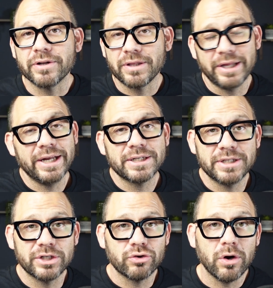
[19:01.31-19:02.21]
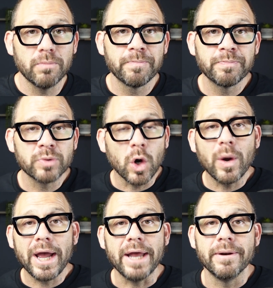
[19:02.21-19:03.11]
Linux distro.
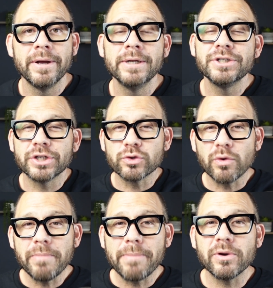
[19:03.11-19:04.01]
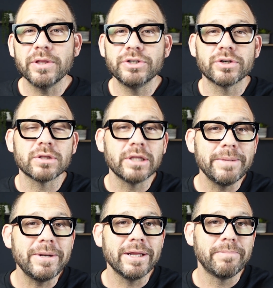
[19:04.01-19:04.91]
Go ahead. Just remember that you're
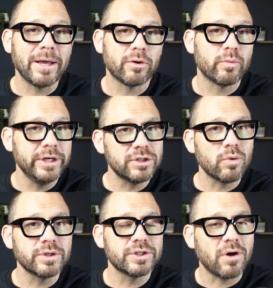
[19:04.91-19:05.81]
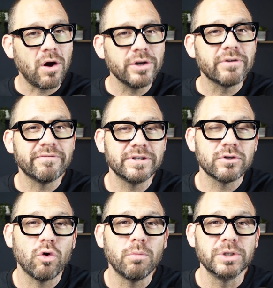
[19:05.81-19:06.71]
limited by the resources on your
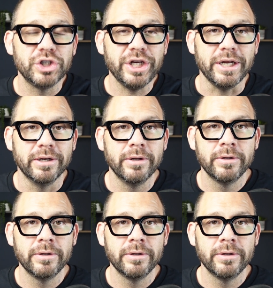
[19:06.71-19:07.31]
physical machine.